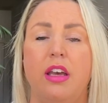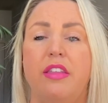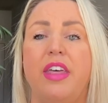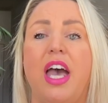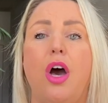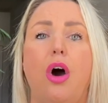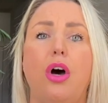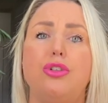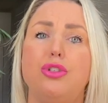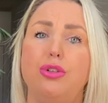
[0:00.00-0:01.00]
There
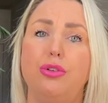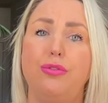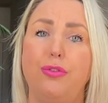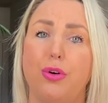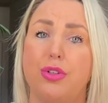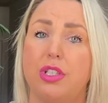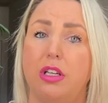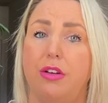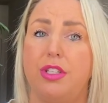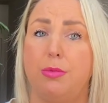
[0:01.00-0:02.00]
are 2 forts
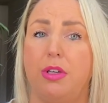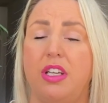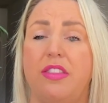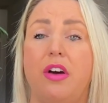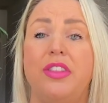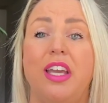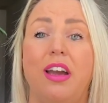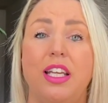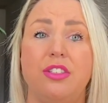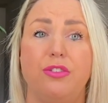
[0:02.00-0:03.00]
close to one another on the
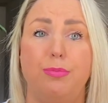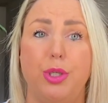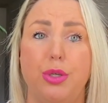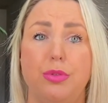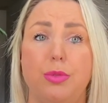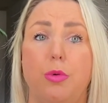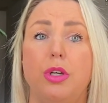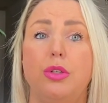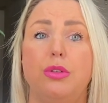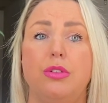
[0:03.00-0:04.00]
island of Bute,
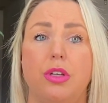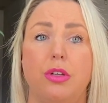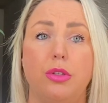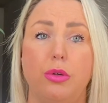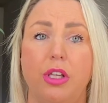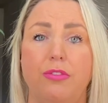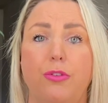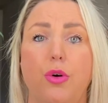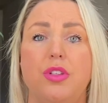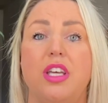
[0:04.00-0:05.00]
one called Dunagoil
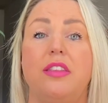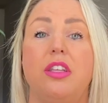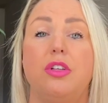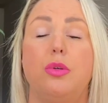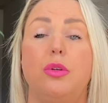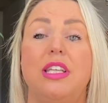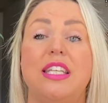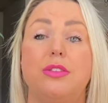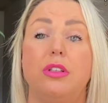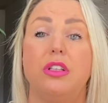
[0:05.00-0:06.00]
Fort and the other called
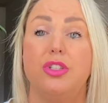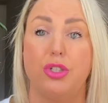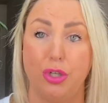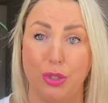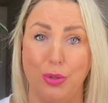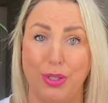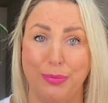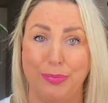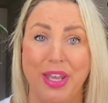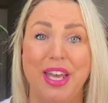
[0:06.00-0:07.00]
Little
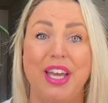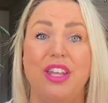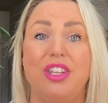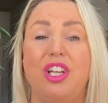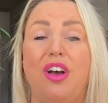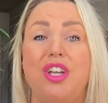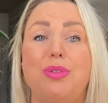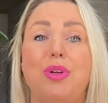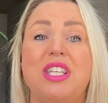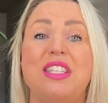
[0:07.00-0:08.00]
Dunagoil. The
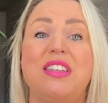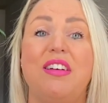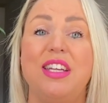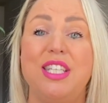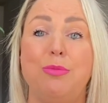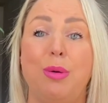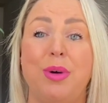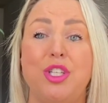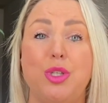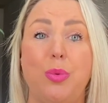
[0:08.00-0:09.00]
larger one is 91
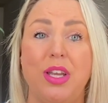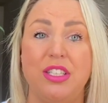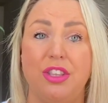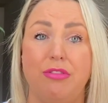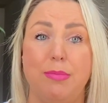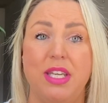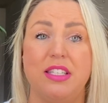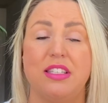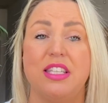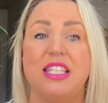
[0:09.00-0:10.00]
by 23
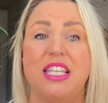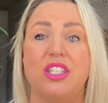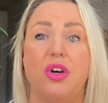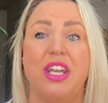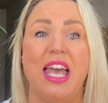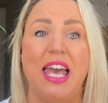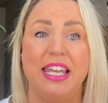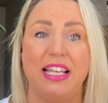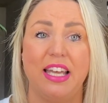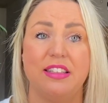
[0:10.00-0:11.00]
metres and sits on a
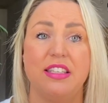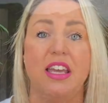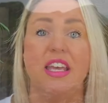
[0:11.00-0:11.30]
headland.